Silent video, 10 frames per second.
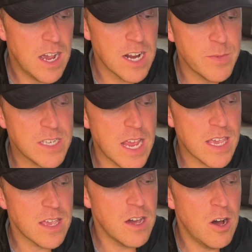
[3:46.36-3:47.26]
I'm going to be
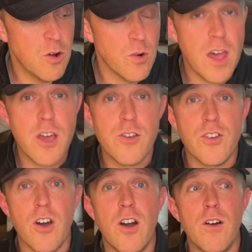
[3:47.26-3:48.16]
taking a whole
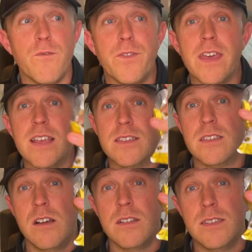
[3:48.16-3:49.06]
load of the
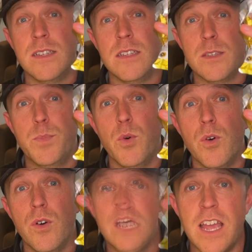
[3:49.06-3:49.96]
Science in
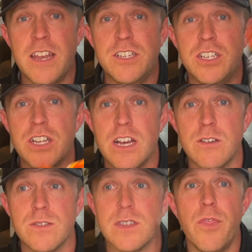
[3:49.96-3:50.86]
Sport energy
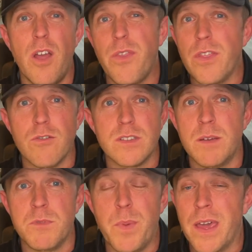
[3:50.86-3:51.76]
gels. I think there are
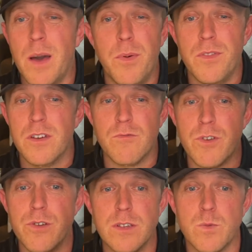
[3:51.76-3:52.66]
some to pick up on the
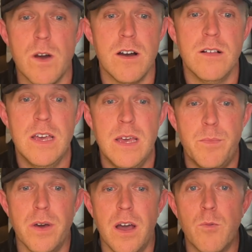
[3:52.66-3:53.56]
route as well,
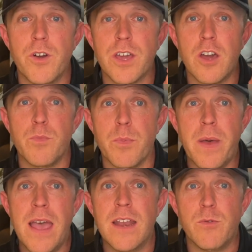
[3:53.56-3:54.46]
but I want to go
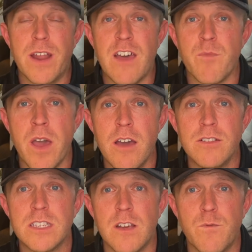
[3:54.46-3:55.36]
prepared. I want to have my own
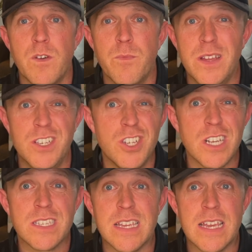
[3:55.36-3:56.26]
stuff with me
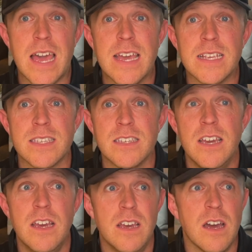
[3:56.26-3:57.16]
just in case
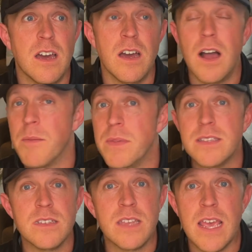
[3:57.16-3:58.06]
I
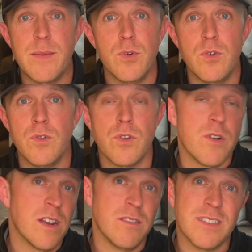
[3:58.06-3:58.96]
miss a table or
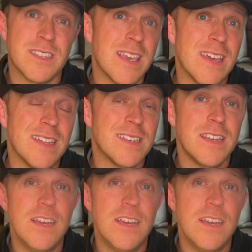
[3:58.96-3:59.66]
I don't see it.